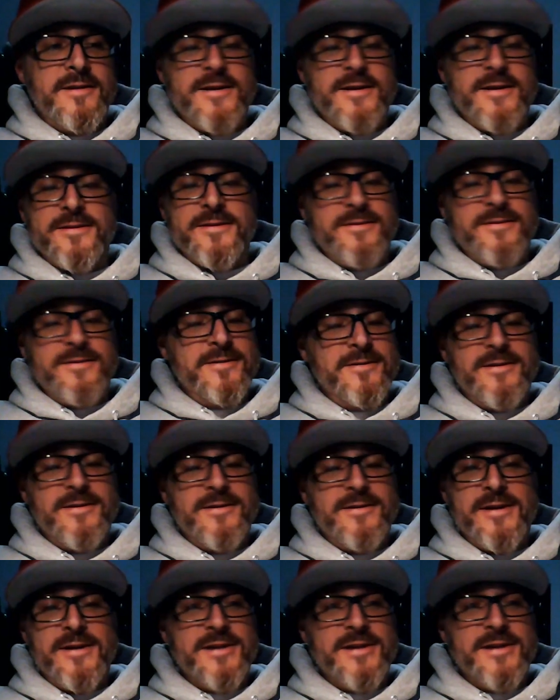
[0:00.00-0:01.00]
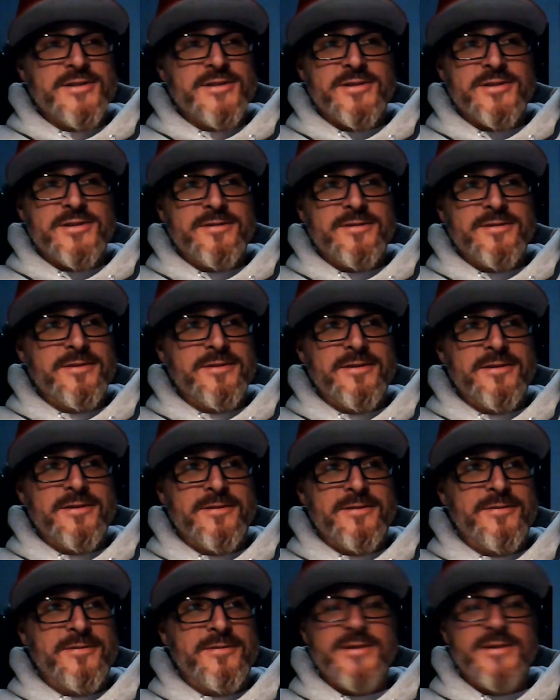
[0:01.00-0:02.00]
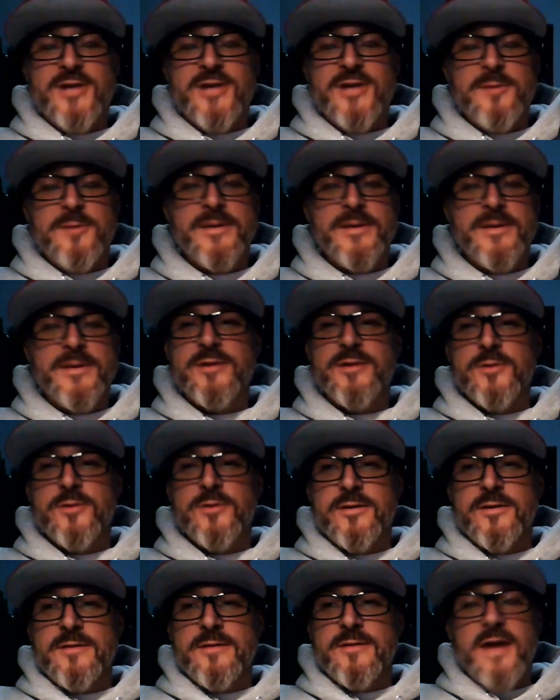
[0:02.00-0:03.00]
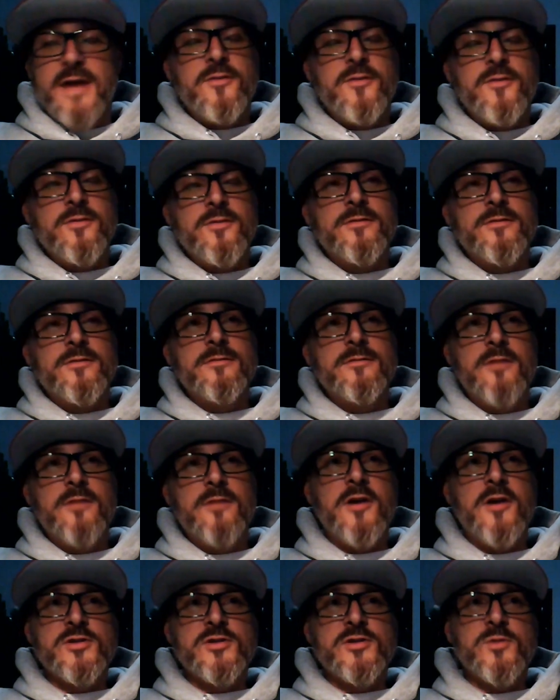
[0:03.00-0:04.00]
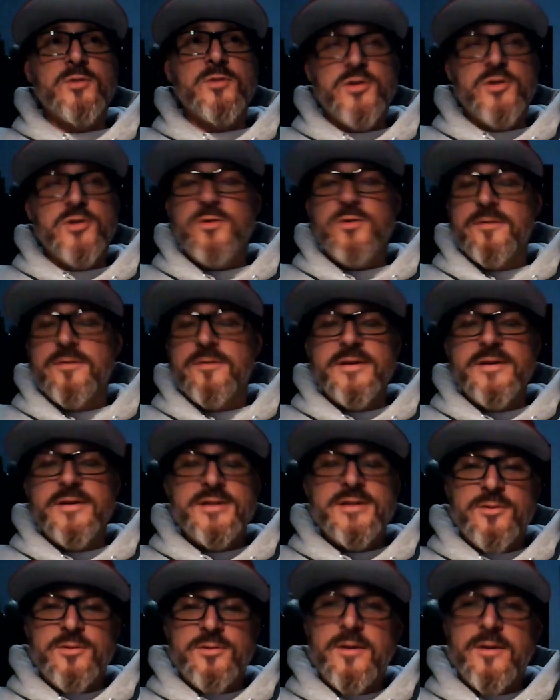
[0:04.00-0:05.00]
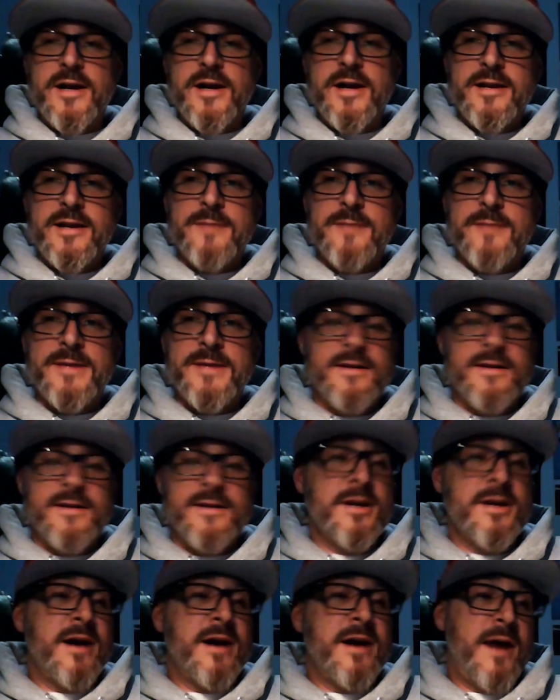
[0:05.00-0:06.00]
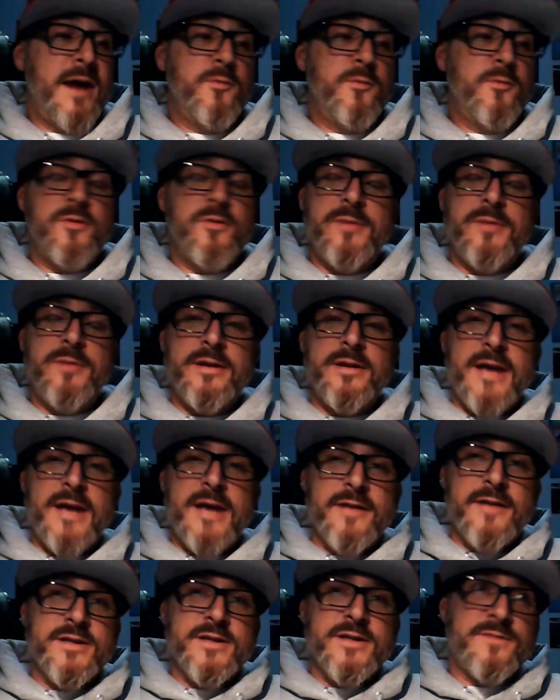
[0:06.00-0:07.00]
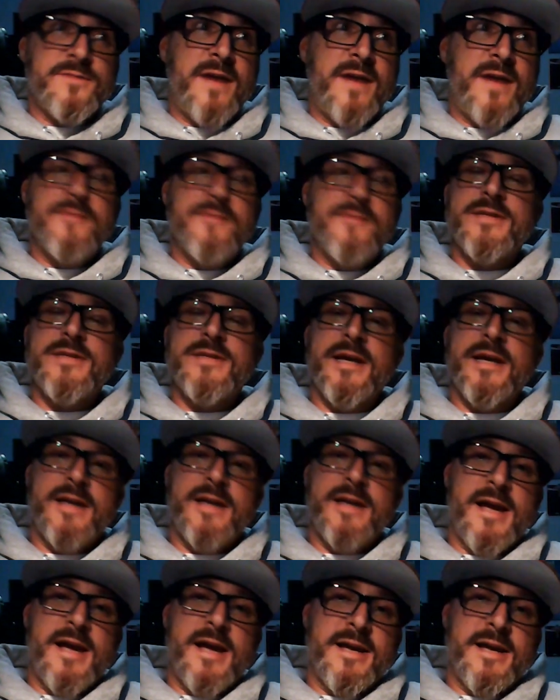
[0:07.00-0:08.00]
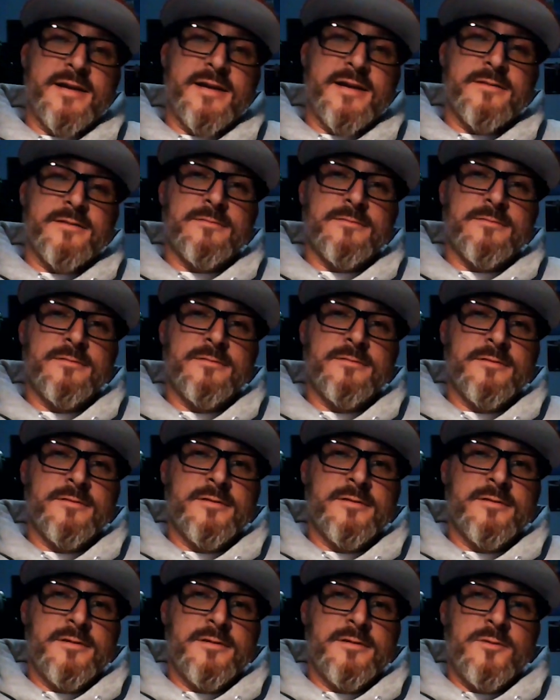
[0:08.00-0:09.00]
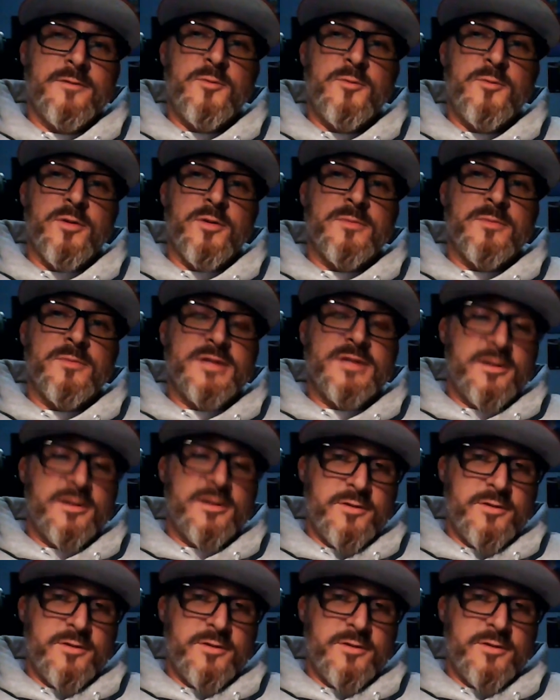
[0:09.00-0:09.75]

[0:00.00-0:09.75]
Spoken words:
And then he talked me into it. Now, long story short of it is, you're right. I mean, I would have been at least 5 to 10K in with